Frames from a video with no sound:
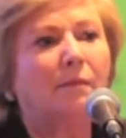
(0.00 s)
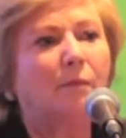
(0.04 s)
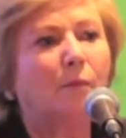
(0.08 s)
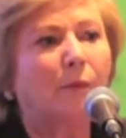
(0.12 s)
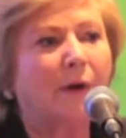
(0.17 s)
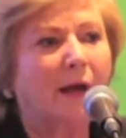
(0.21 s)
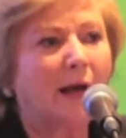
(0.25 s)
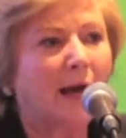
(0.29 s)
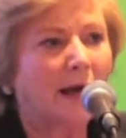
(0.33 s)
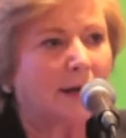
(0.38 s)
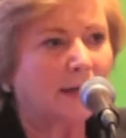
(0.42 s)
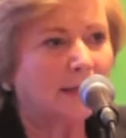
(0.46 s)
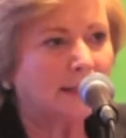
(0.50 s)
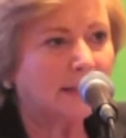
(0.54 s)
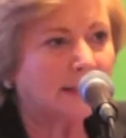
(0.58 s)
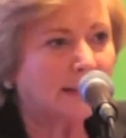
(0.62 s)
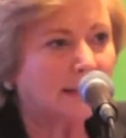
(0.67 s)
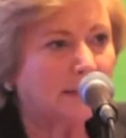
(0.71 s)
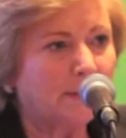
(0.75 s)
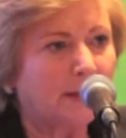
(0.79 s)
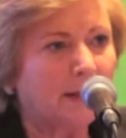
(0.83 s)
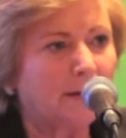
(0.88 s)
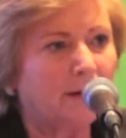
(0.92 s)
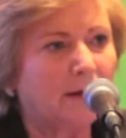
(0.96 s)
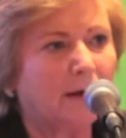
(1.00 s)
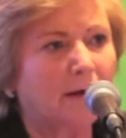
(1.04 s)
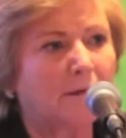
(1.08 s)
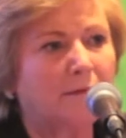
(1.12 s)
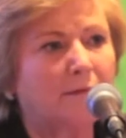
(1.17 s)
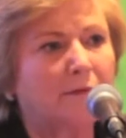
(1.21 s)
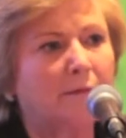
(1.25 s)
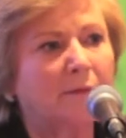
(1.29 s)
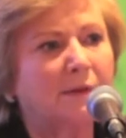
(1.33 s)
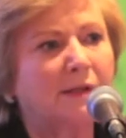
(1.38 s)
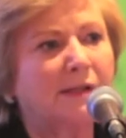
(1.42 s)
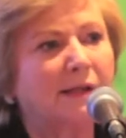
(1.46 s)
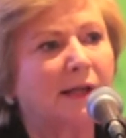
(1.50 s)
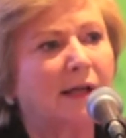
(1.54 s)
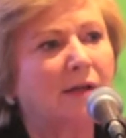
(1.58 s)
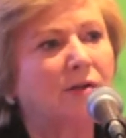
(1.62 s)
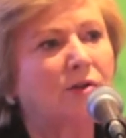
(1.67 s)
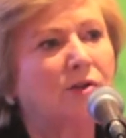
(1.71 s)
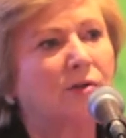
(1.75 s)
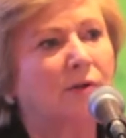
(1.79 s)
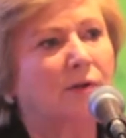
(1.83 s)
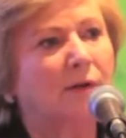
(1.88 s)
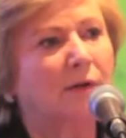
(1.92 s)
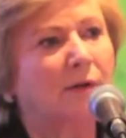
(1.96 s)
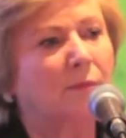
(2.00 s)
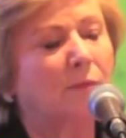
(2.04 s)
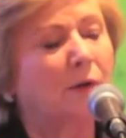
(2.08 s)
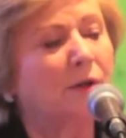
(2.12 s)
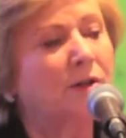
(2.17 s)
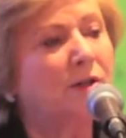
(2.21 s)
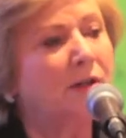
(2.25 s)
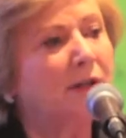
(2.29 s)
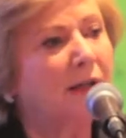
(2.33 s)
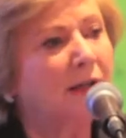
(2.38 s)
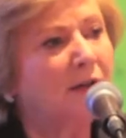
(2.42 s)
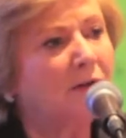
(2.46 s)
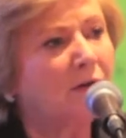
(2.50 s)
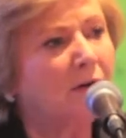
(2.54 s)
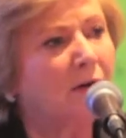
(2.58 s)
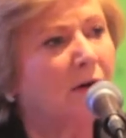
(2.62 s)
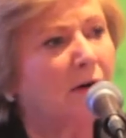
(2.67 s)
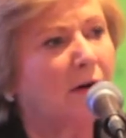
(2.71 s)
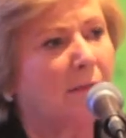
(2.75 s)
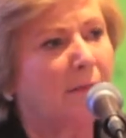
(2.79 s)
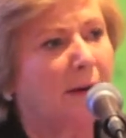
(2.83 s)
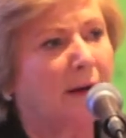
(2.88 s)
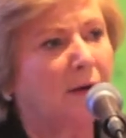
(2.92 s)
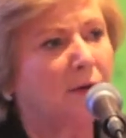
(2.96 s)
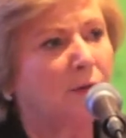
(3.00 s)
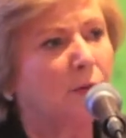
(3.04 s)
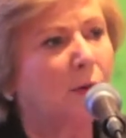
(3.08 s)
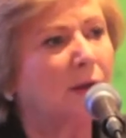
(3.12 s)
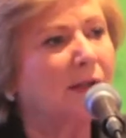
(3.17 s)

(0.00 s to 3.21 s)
We had somebody there from Accenture, and what do they talk about?